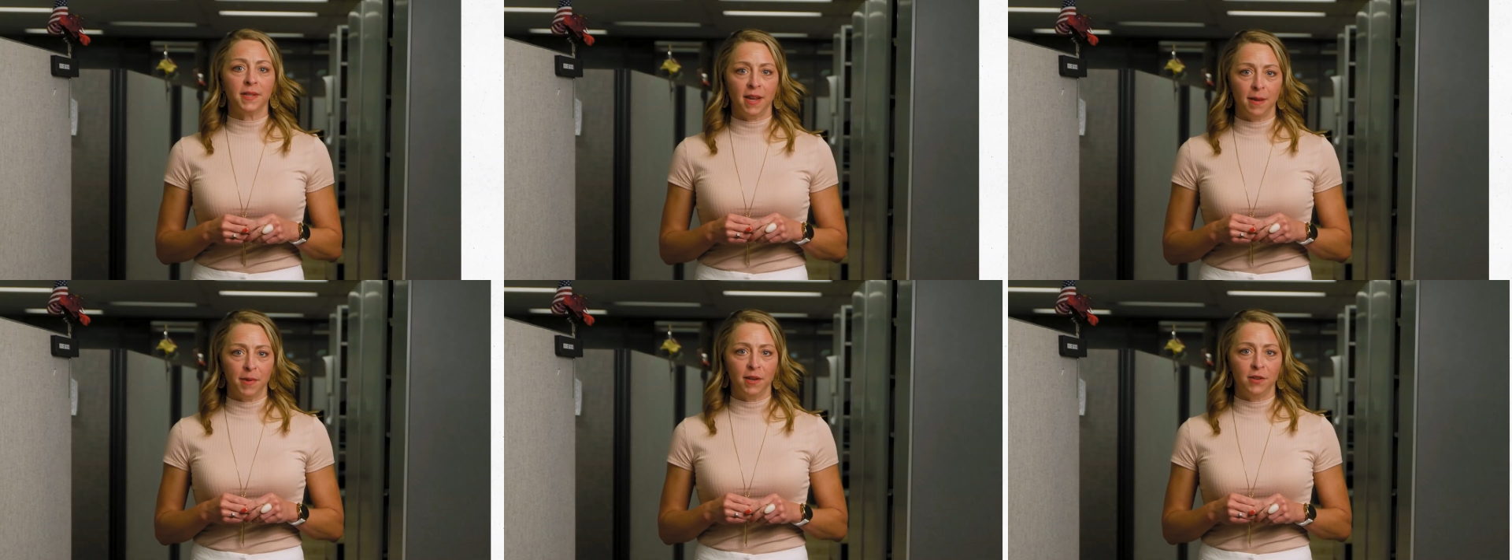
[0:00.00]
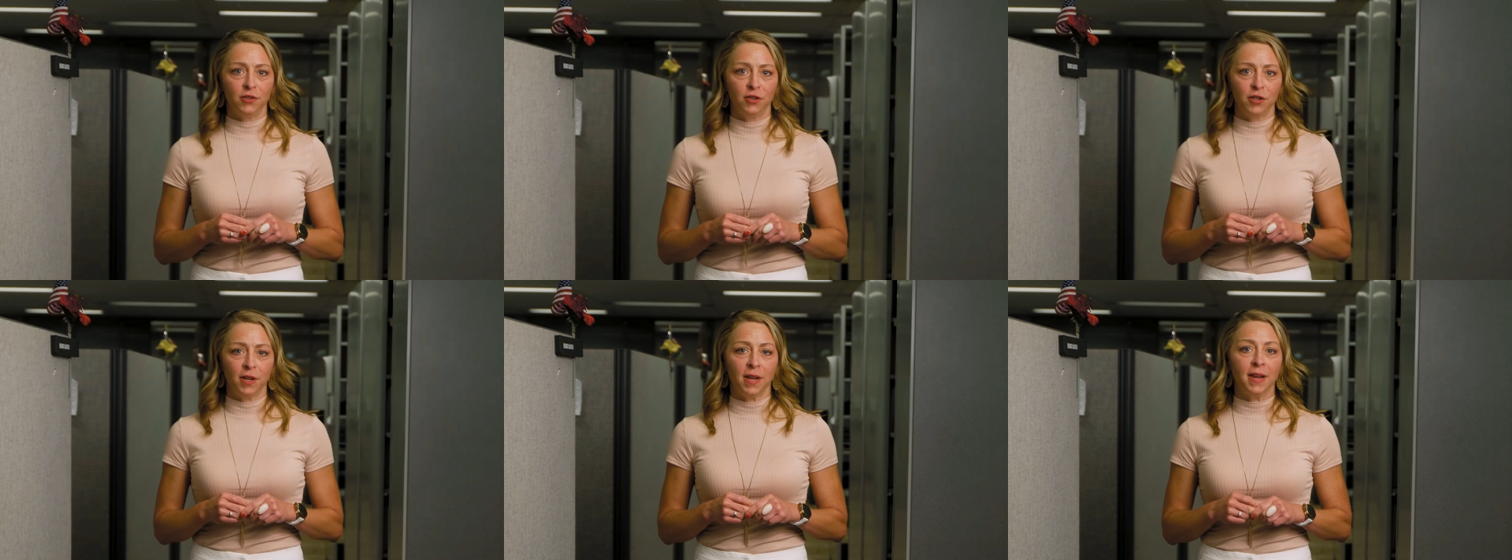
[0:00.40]

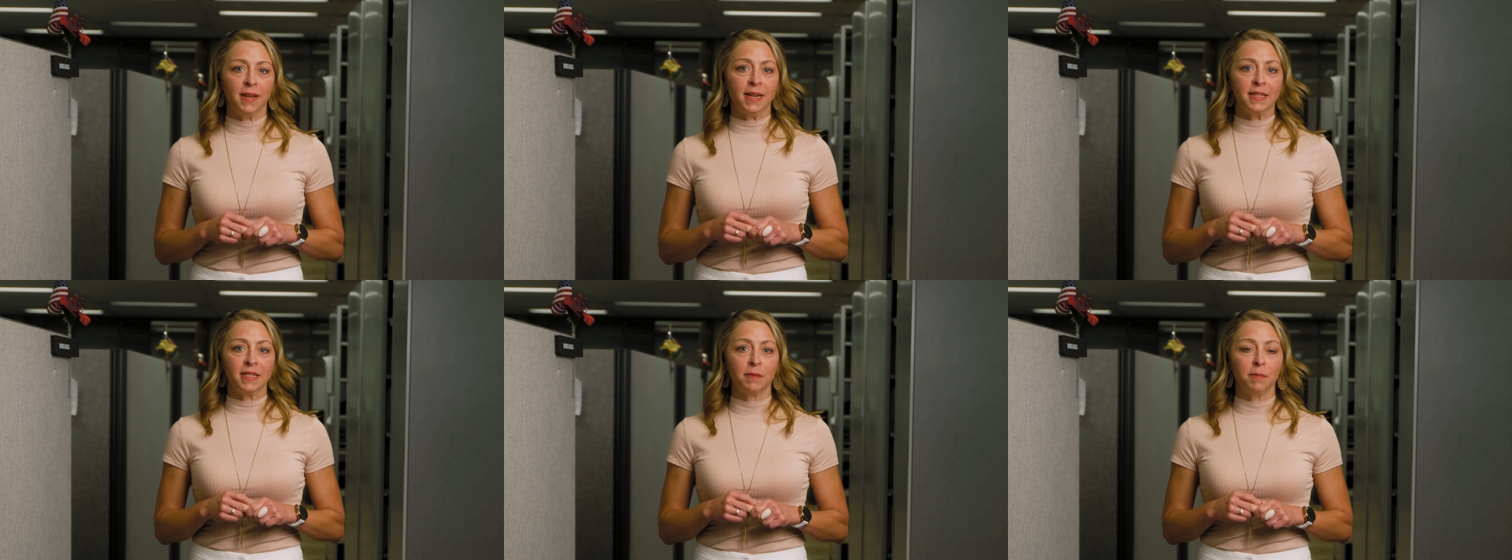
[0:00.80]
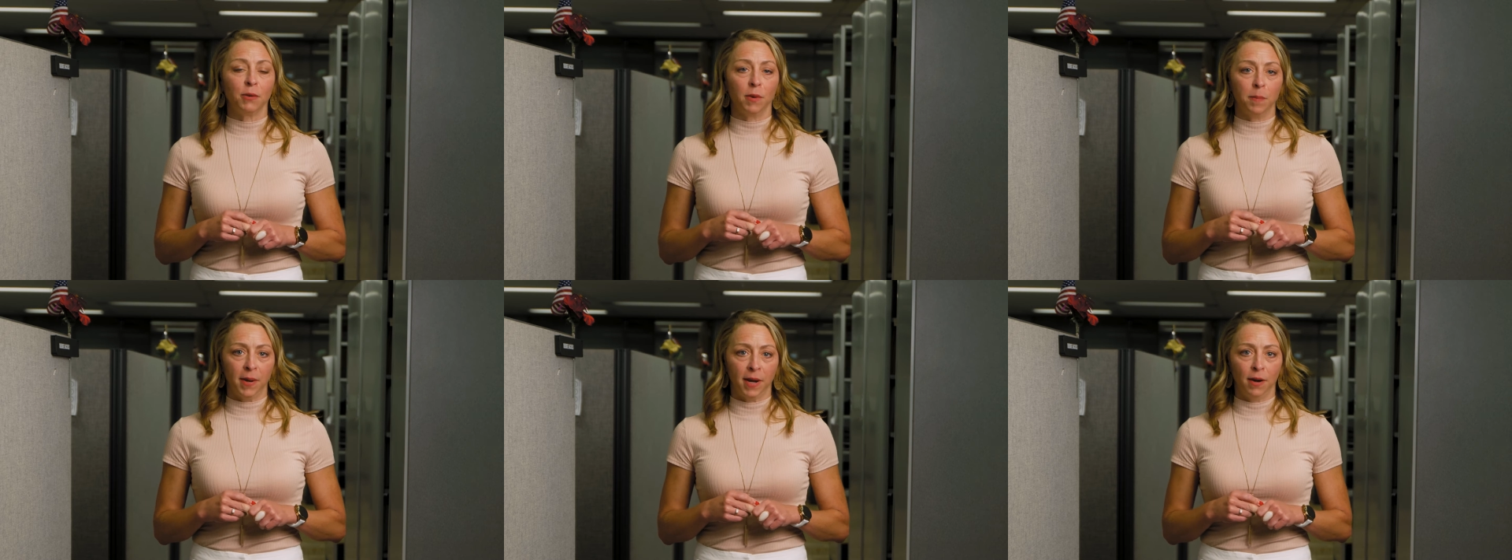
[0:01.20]
damaged and needs to be
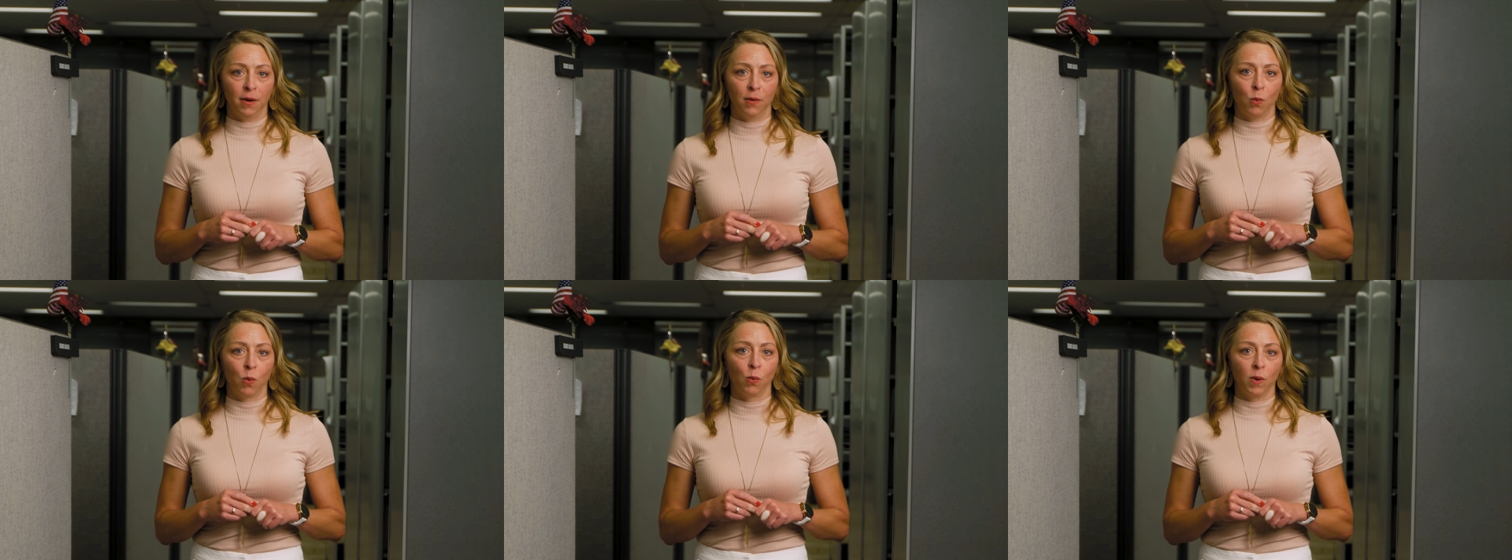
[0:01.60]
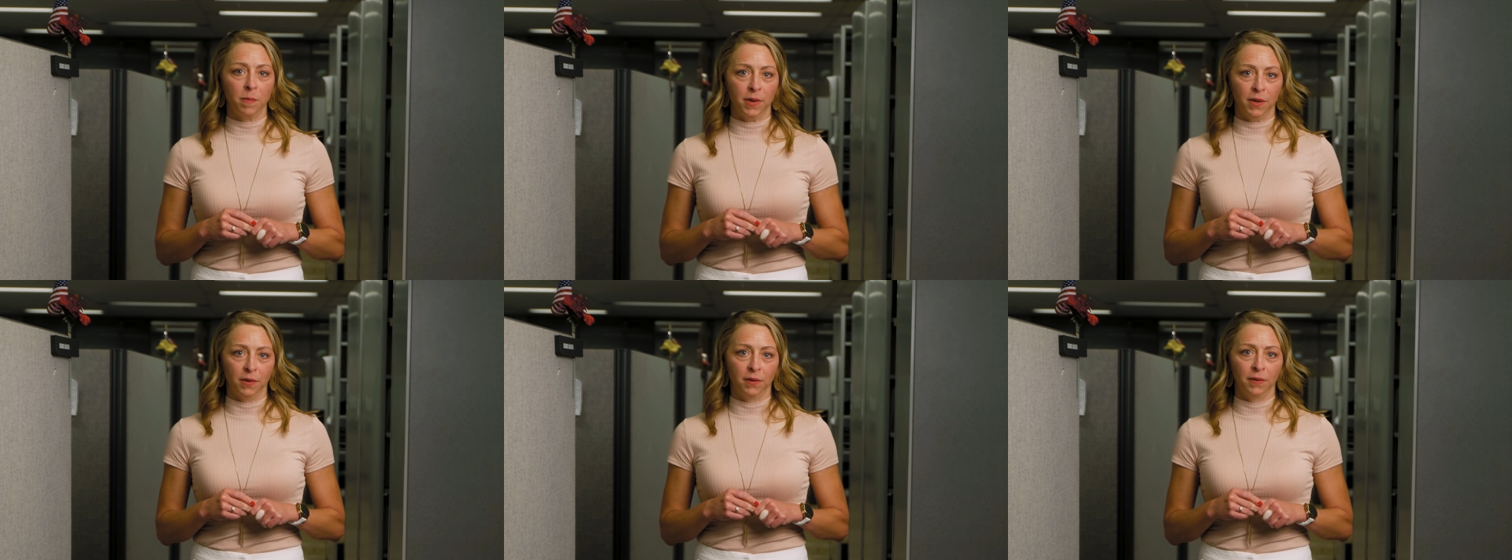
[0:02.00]
repaired or
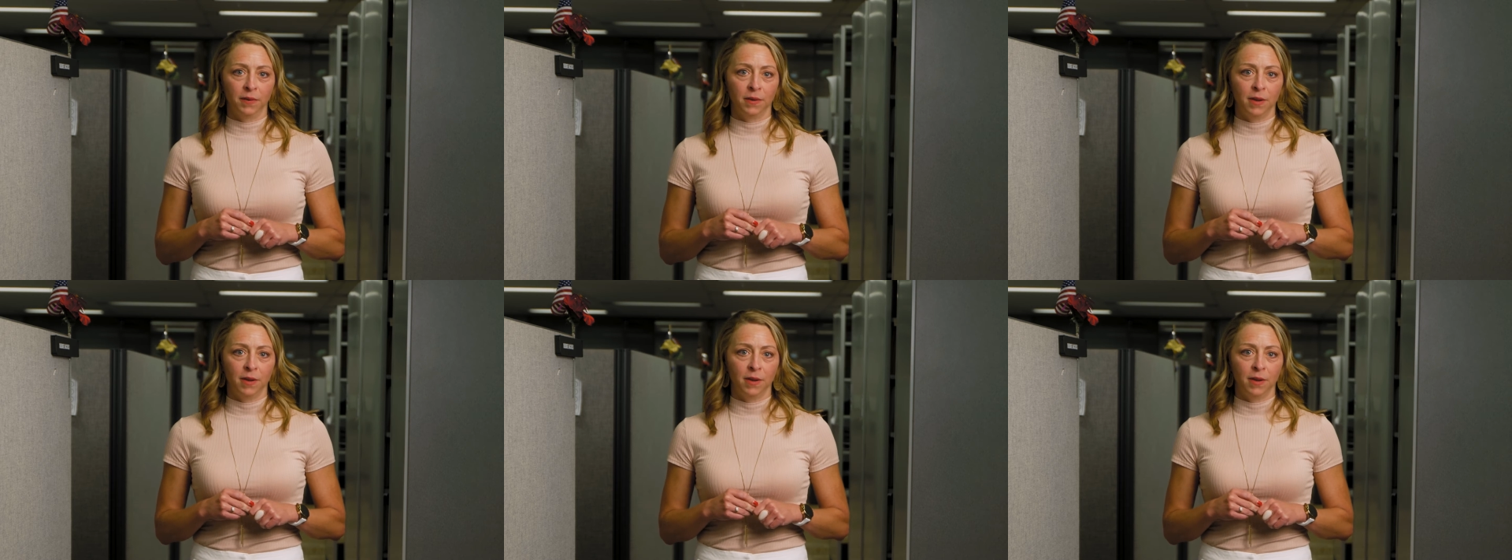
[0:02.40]
rebuilt,